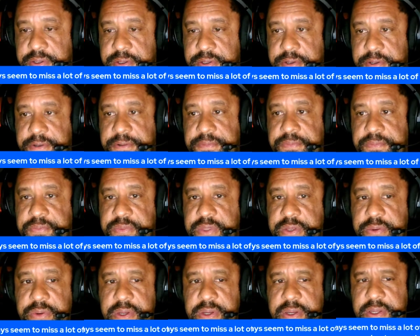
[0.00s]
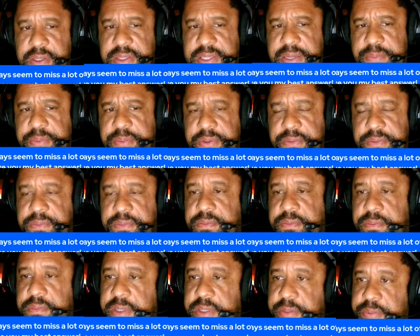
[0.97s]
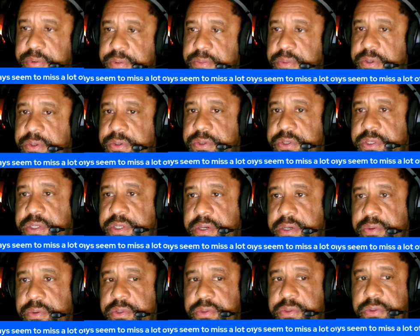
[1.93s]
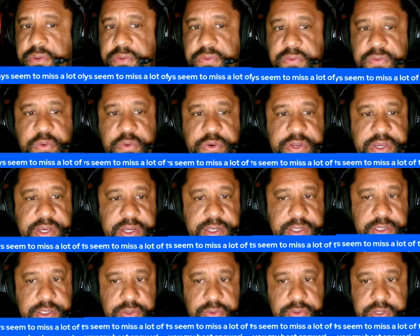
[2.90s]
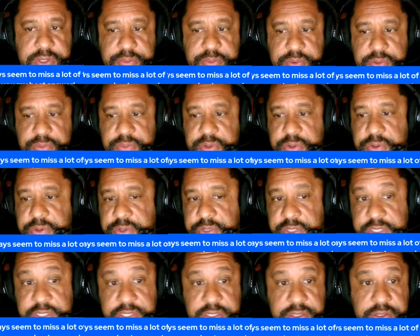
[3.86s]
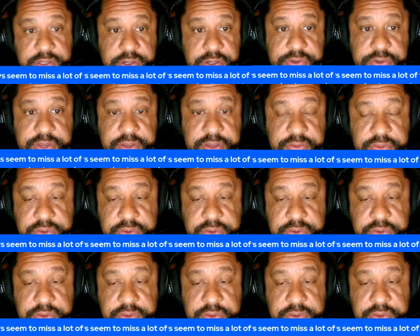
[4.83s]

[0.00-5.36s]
were Leopard motors, and then I went to a 4082 Leopard motor, 1600 kV for that one.